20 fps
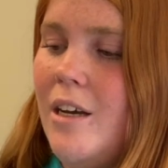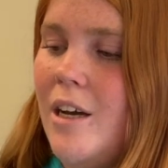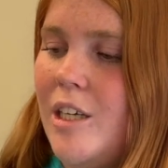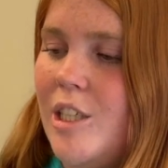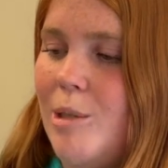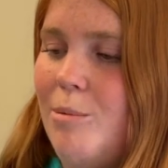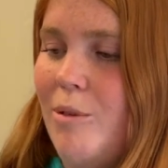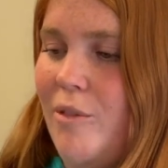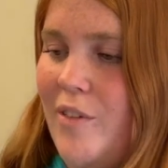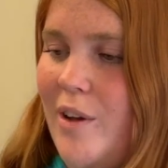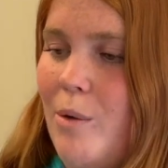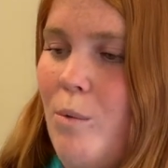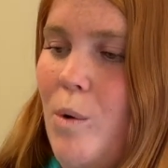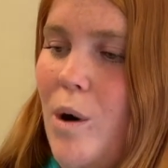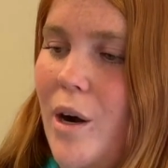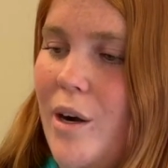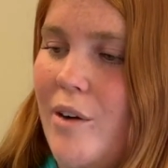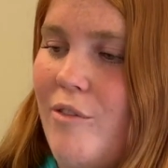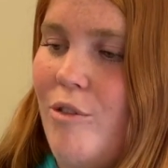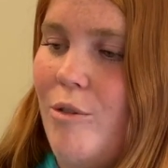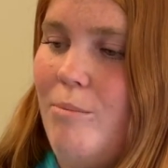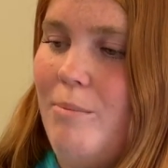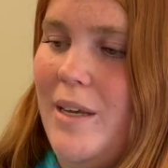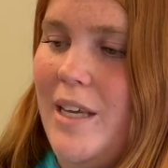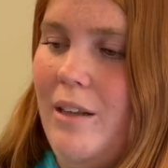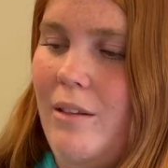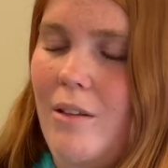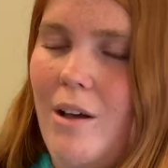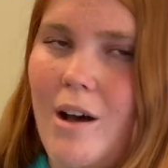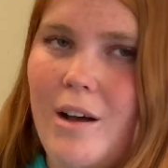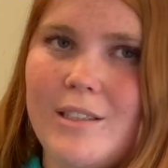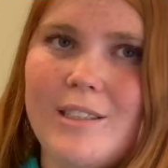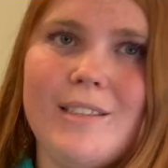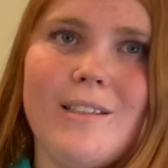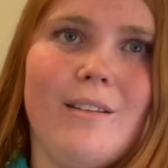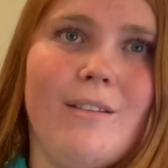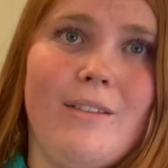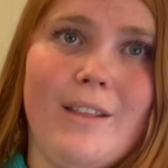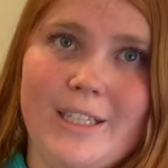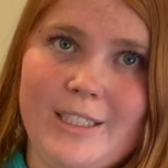to prevent water from being lost
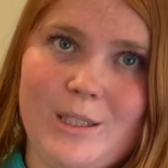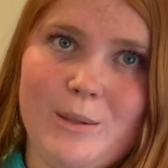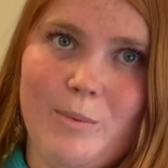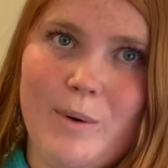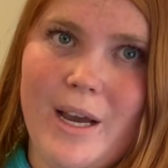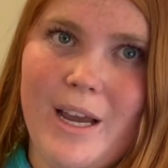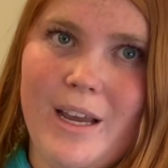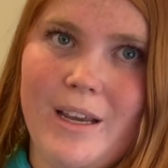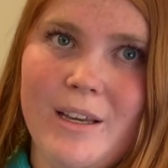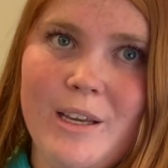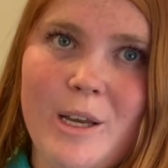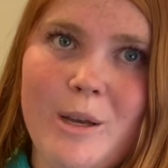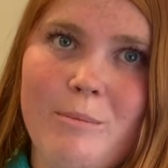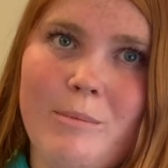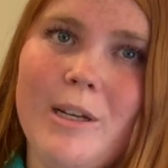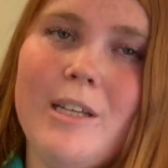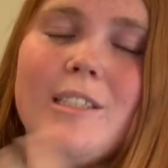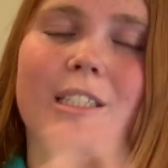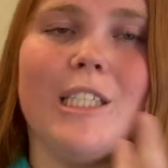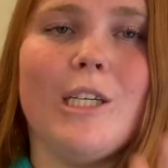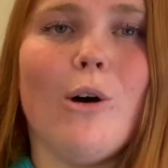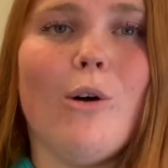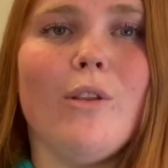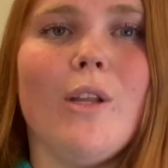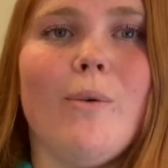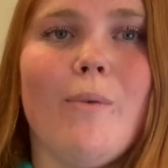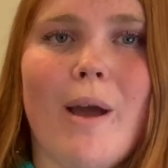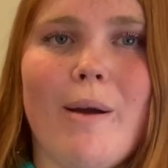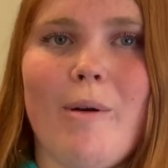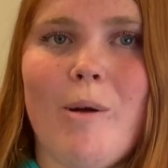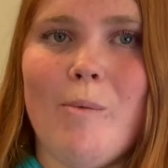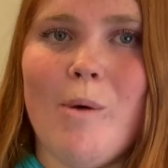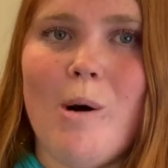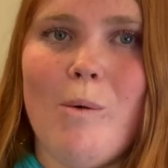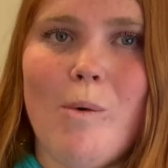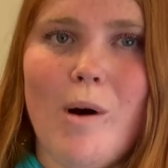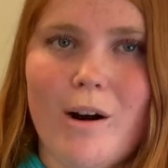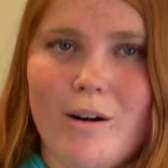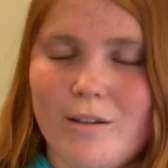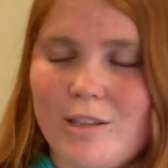this way. Because the only way we
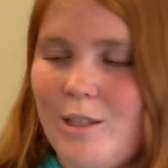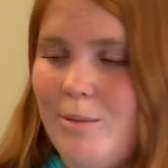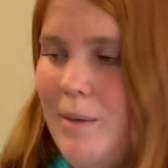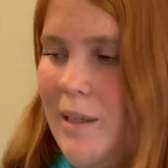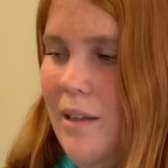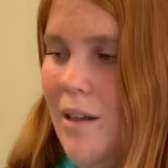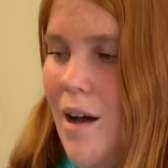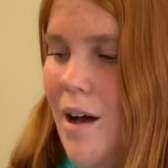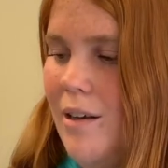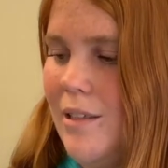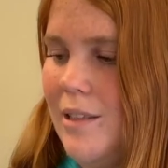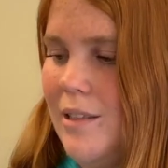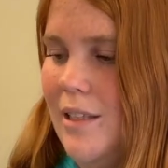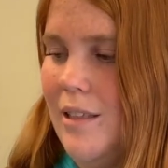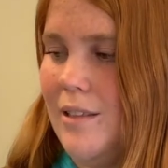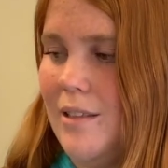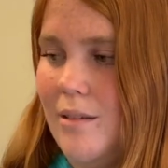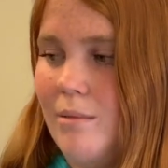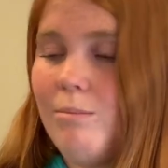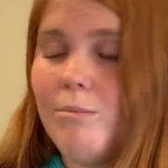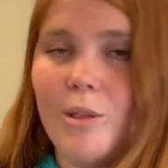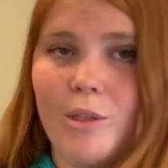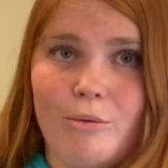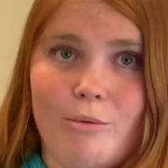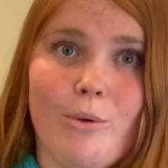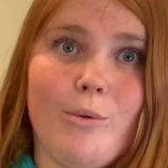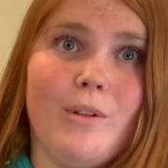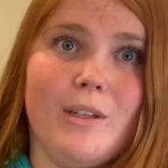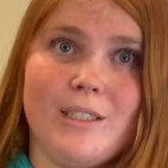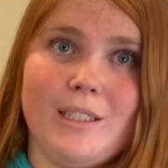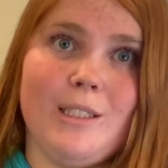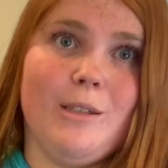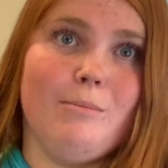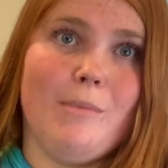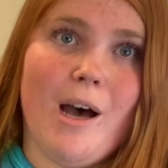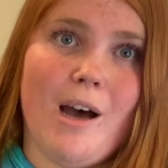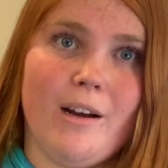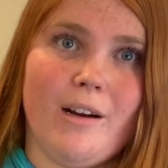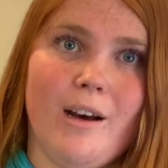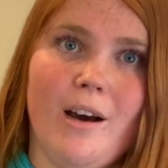want water to be lost is through the
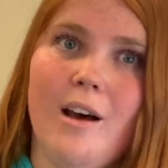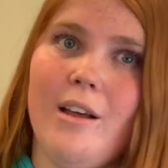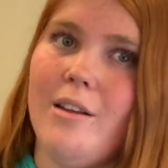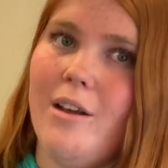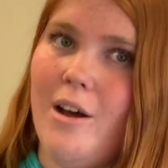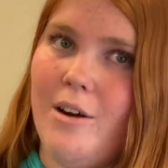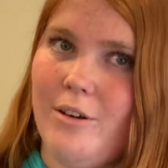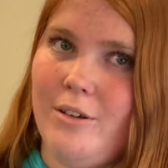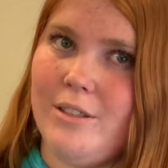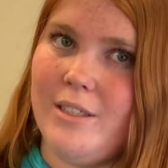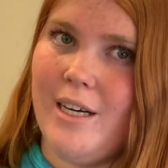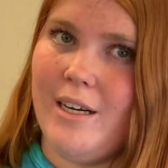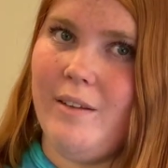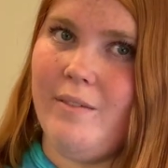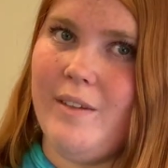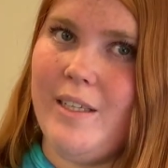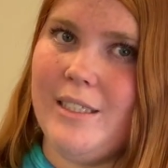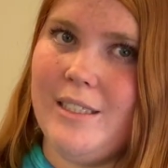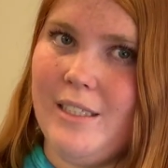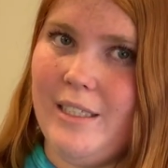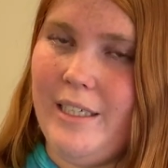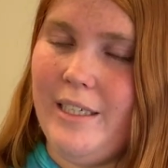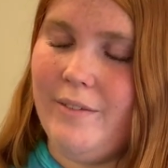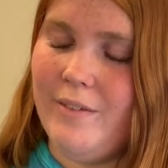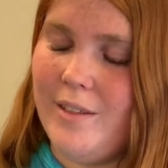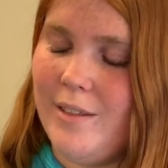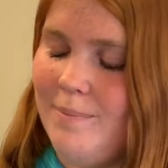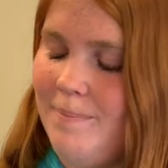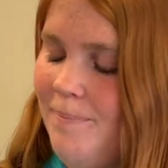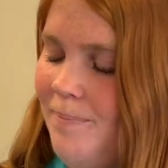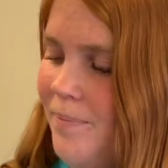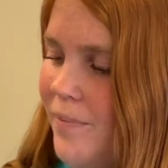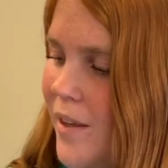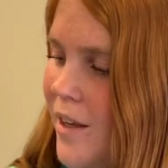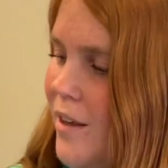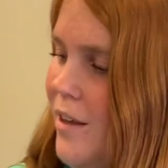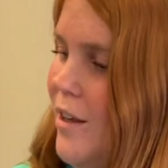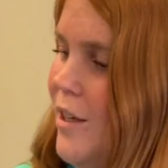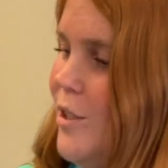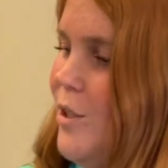stomata on the underside of these leaves.
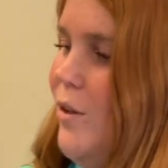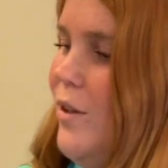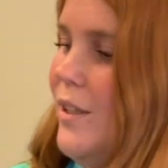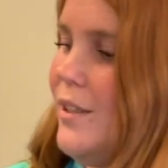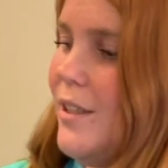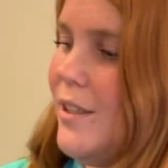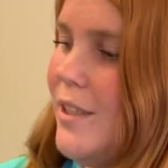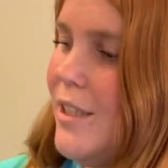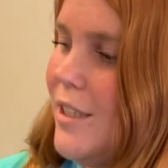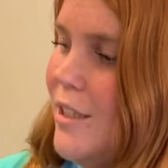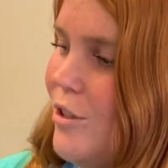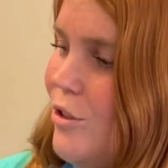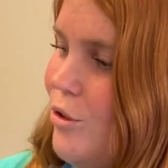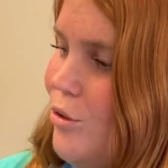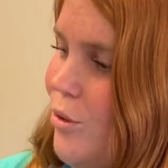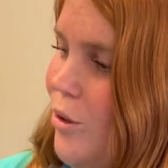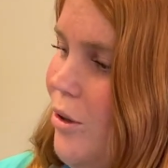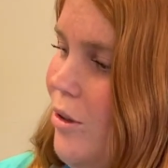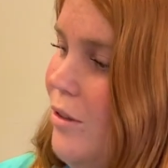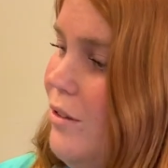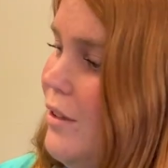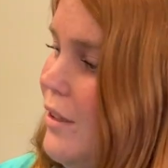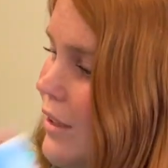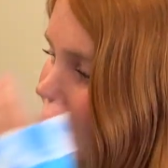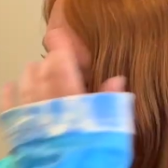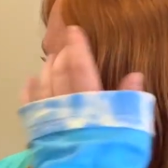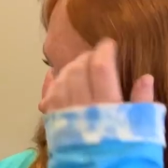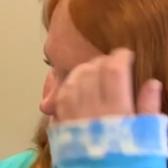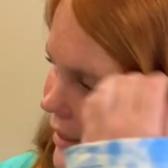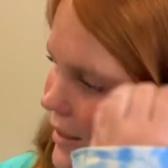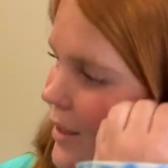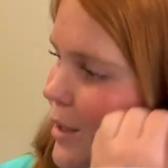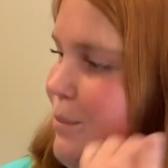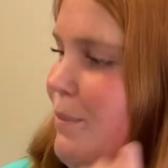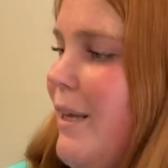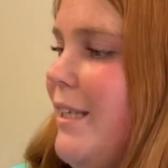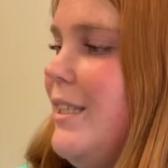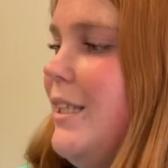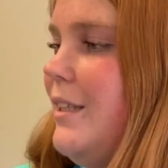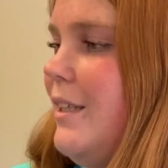So this is the control. This is
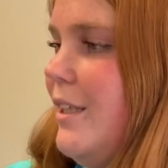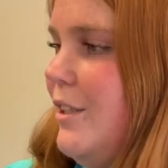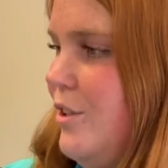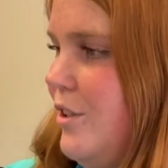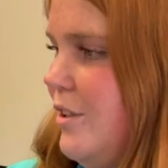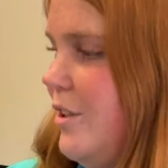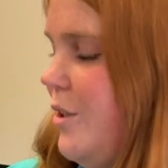basically just